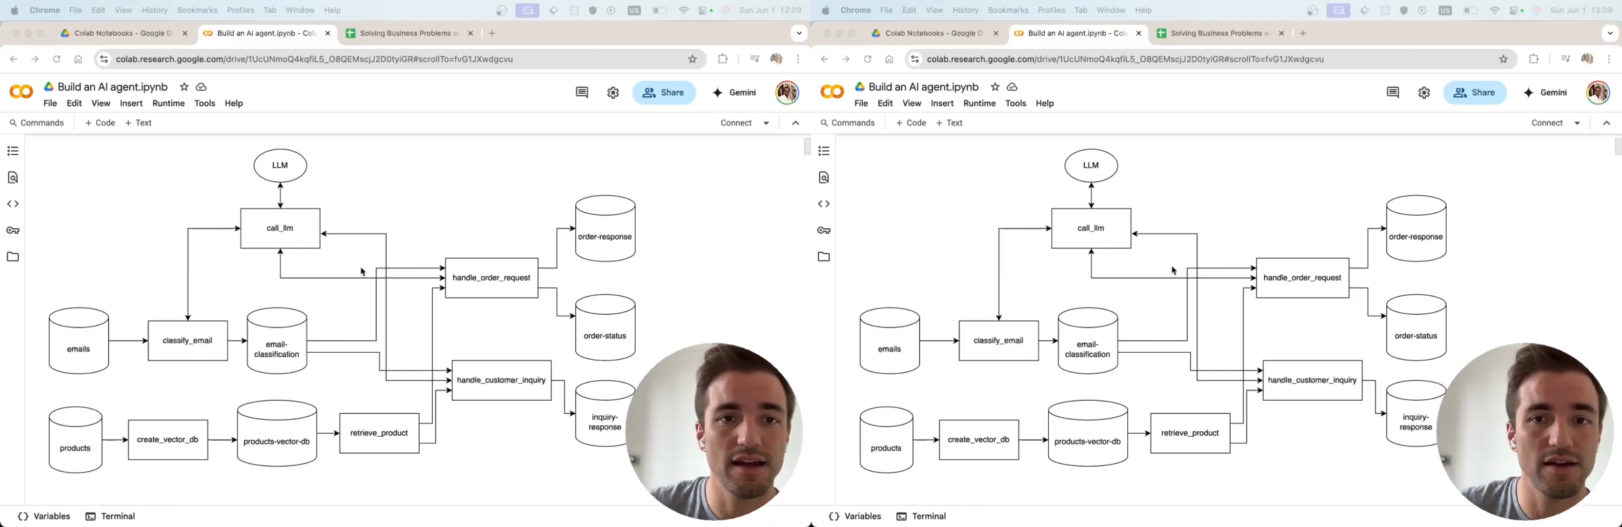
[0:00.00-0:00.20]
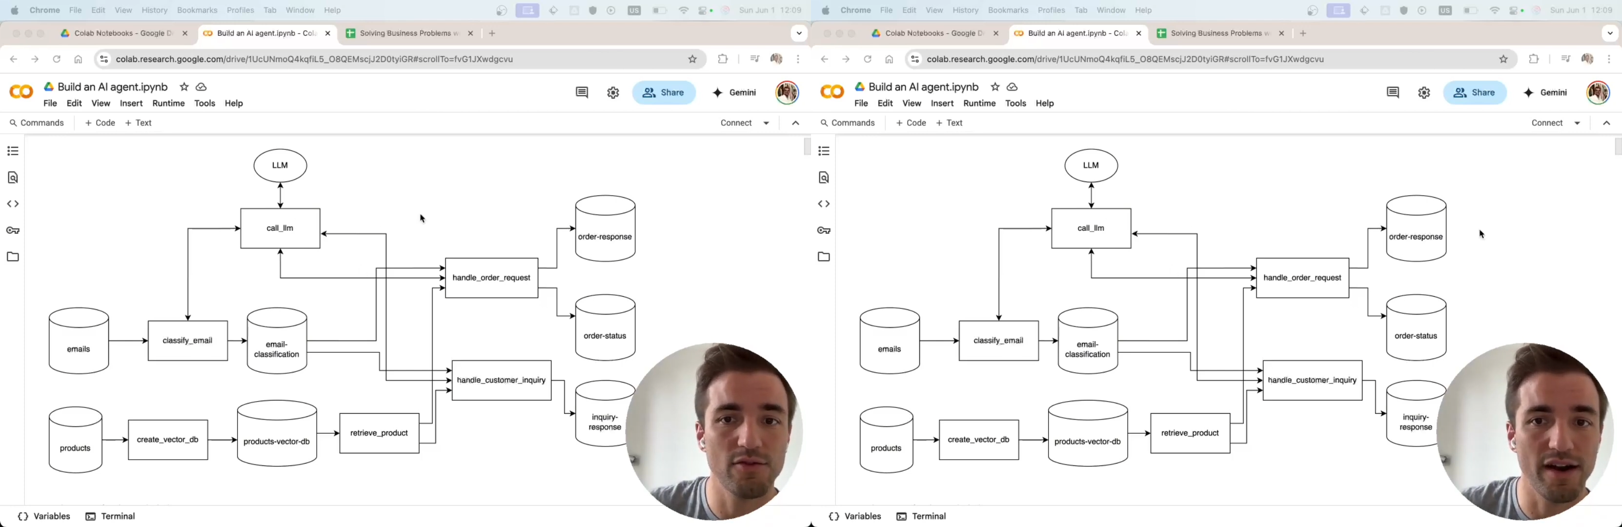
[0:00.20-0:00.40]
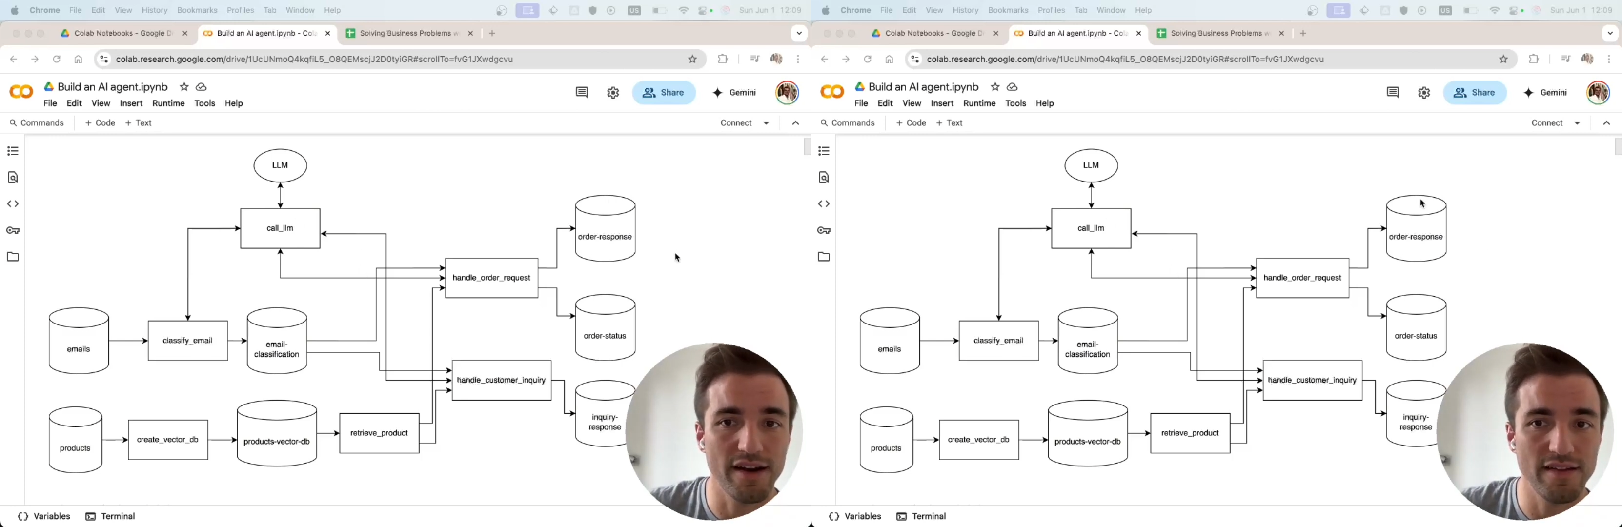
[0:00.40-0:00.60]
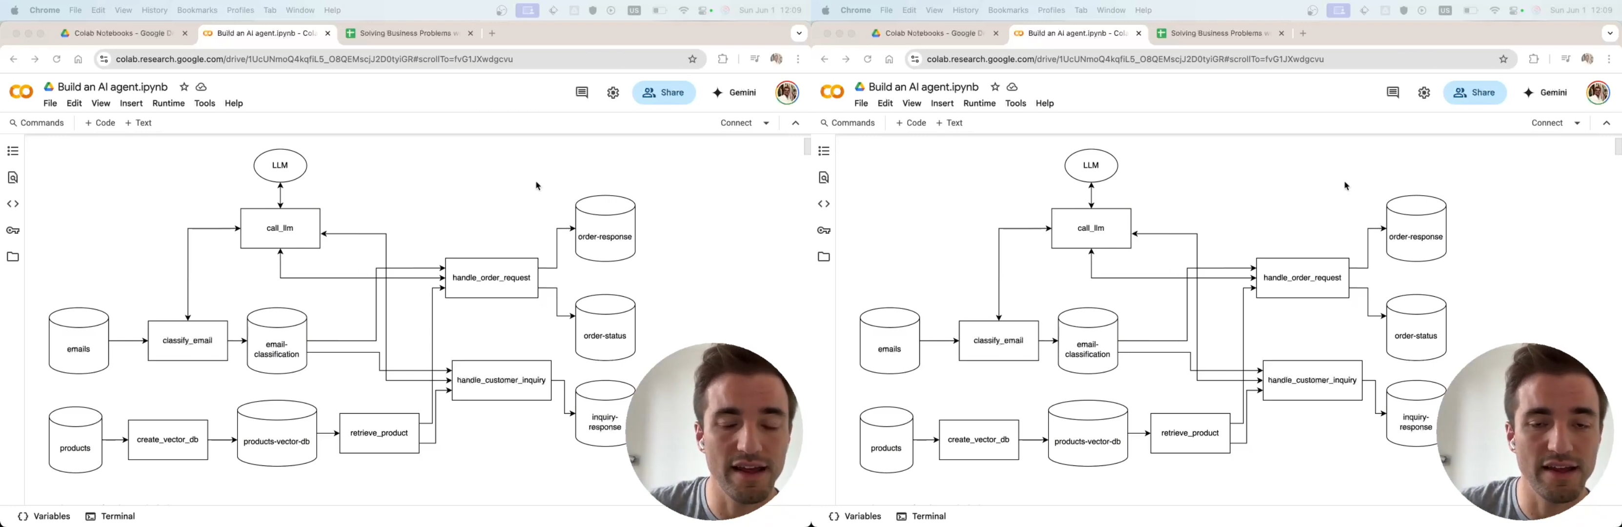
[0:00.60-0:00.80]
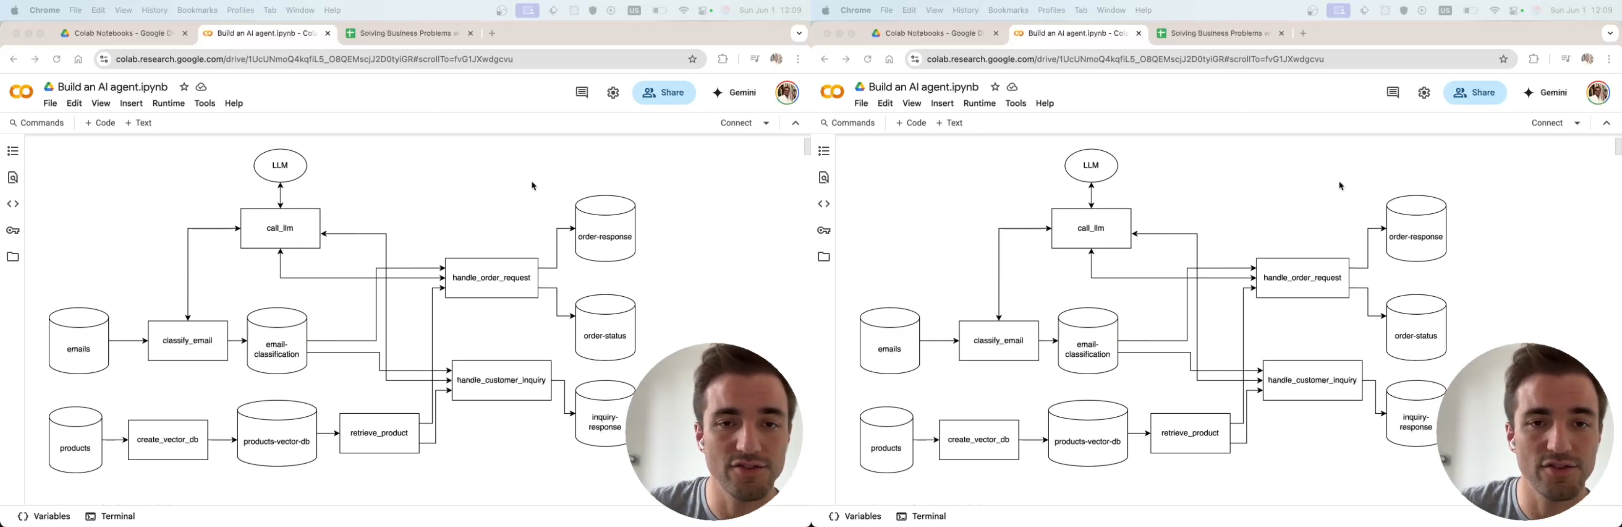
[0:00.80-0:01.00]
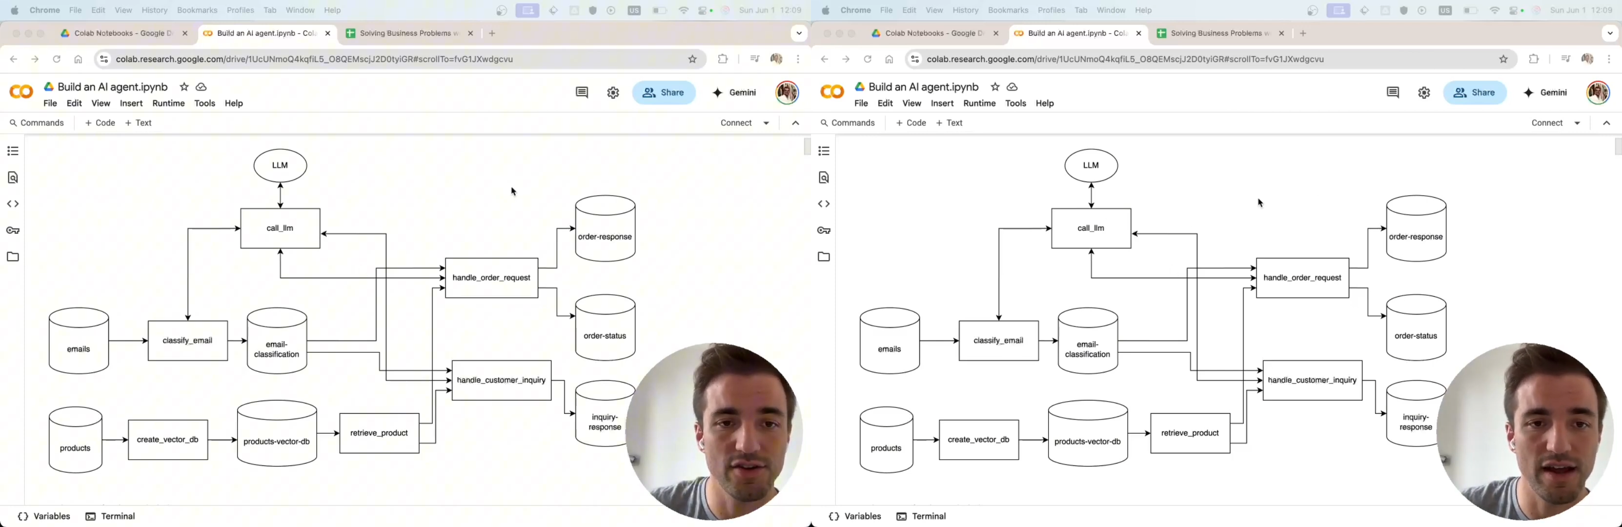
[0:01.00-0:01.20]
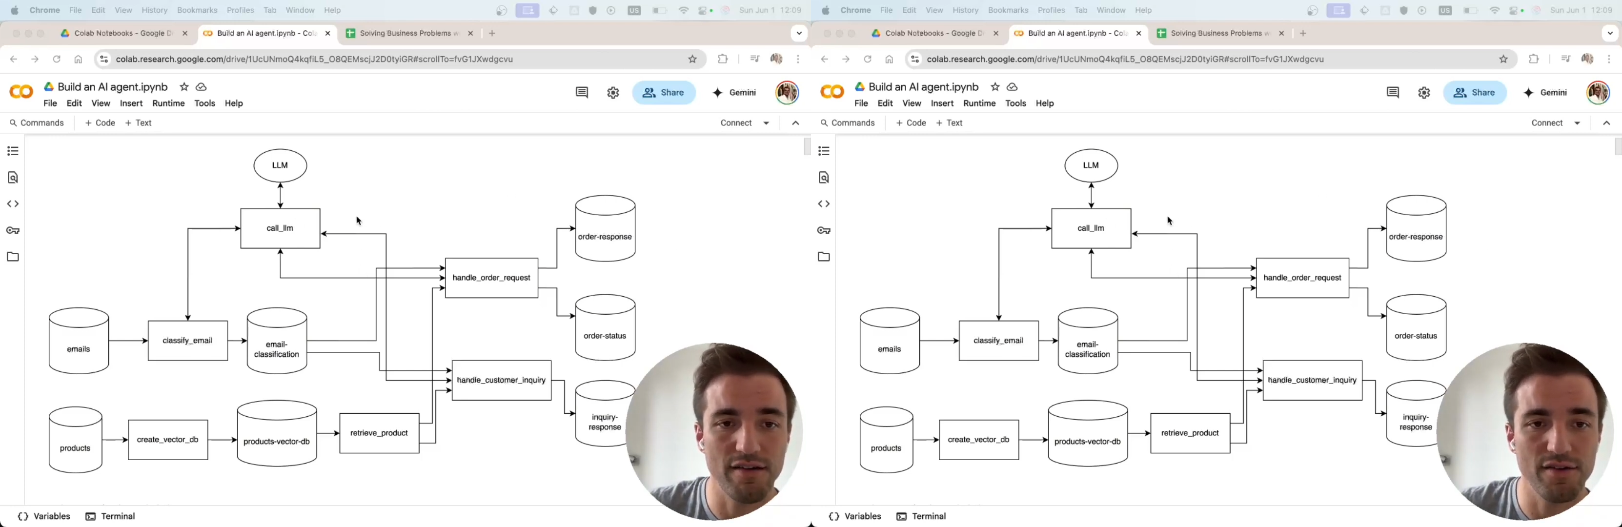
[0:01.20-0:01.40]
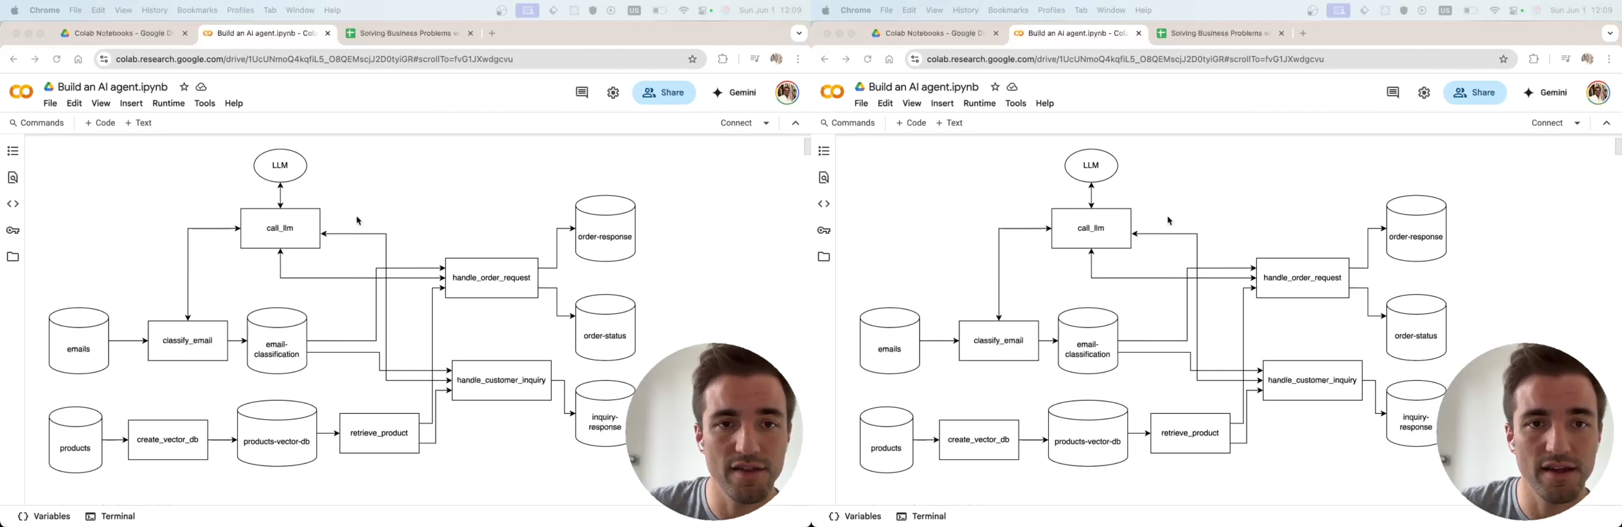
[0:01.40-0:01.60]
writing the answer,
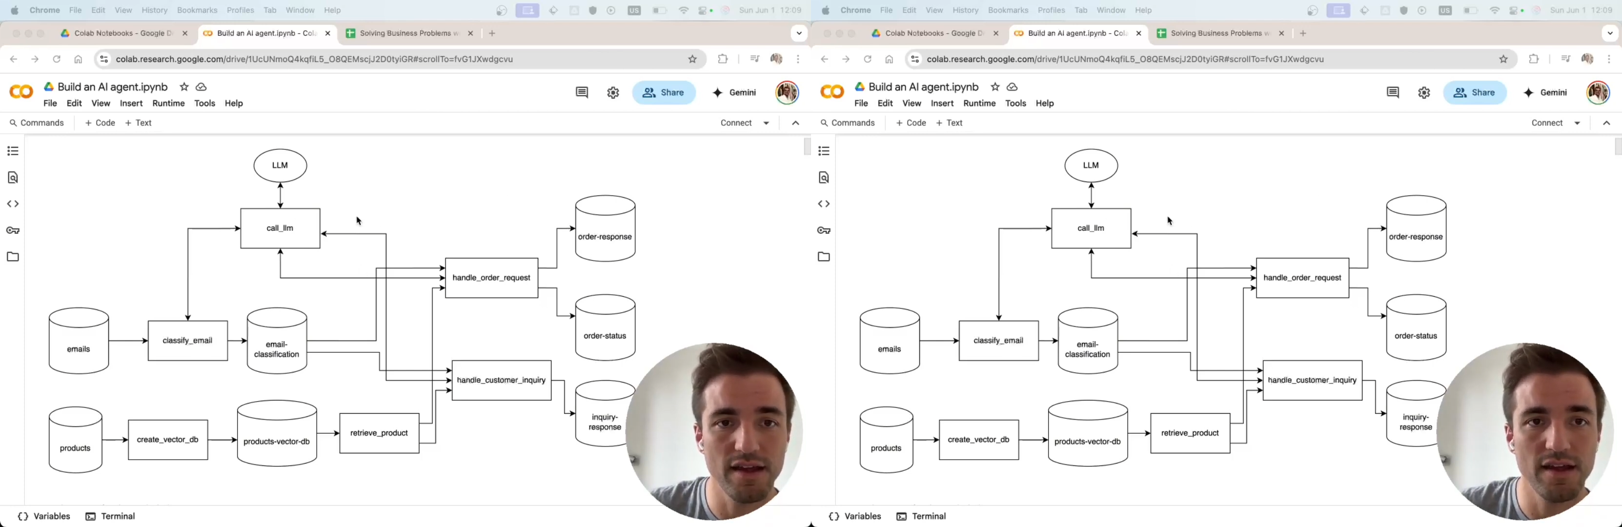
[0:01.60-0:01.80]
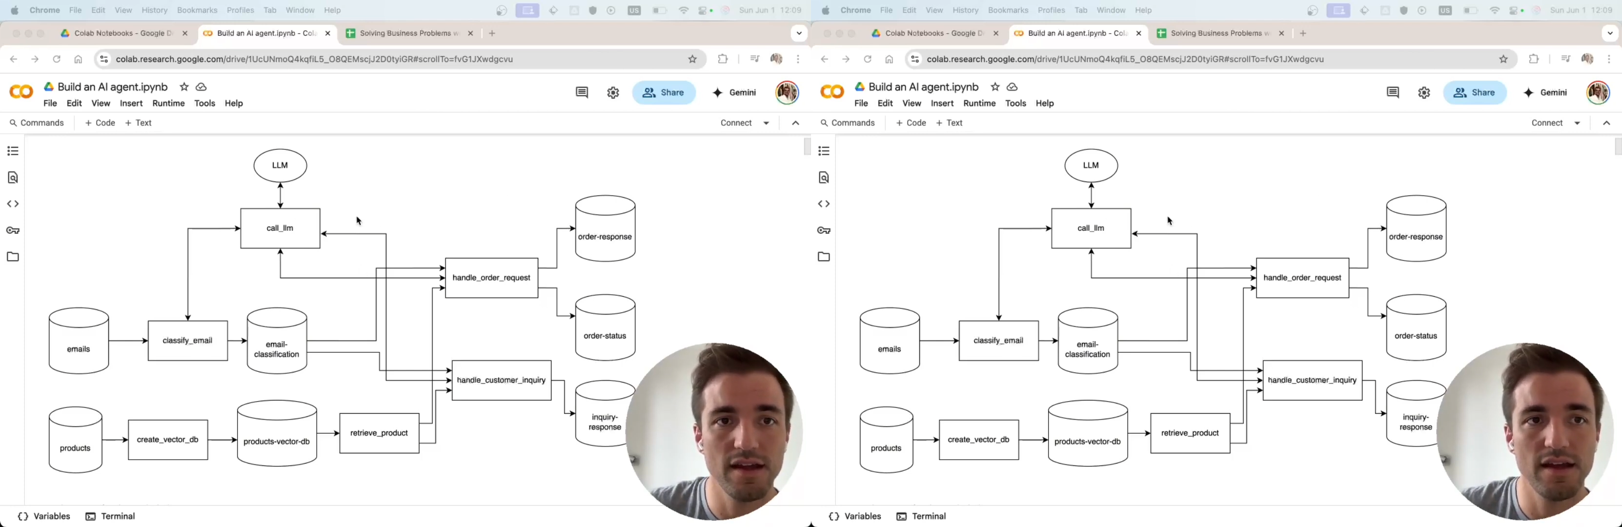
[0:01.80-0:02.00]
everything.